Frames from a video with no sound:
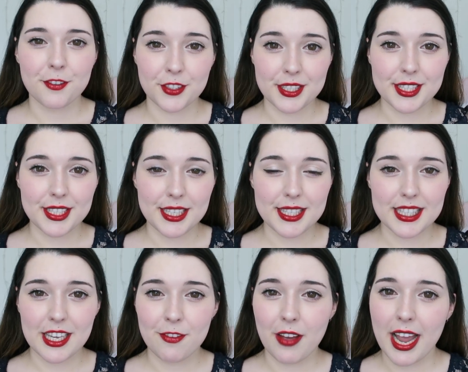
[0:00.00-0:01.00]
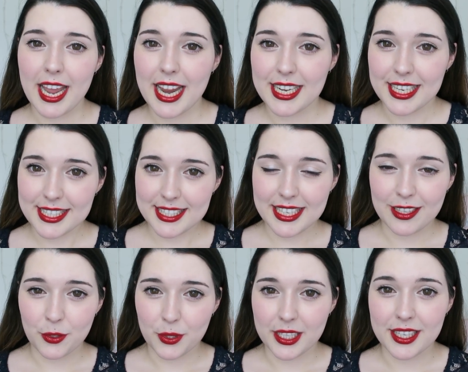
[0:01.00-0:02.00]
For instance, if I had Estee
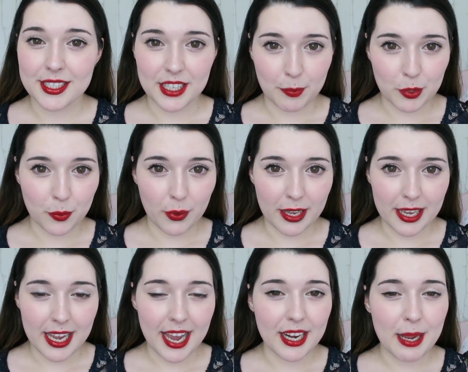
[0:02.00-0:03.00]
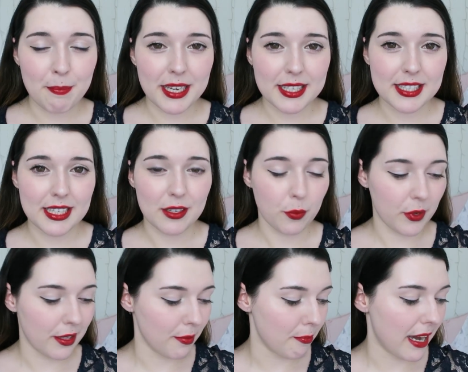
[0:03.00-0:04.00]
Lauder Double Wear and I mixed it
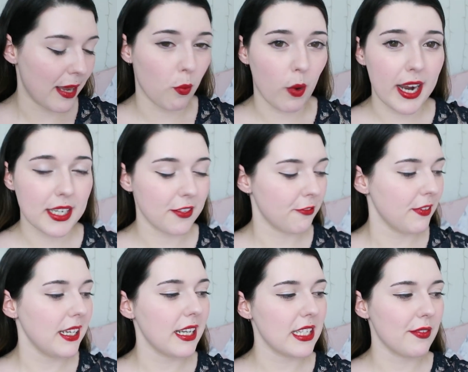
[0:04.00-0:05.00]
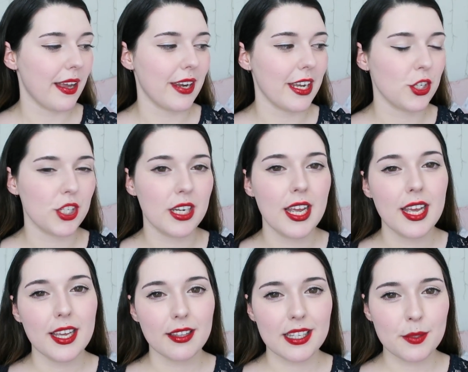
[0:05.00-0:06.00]
with my white Phoenix foundation,
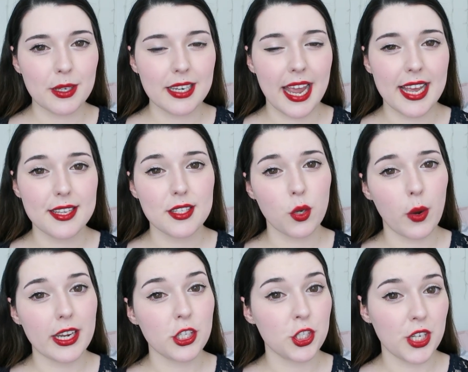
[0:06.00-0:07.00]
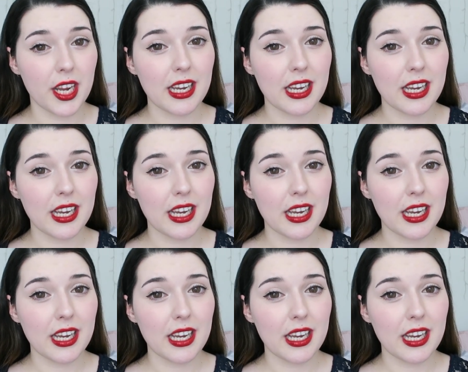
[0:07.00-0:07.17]
this one has quite sheer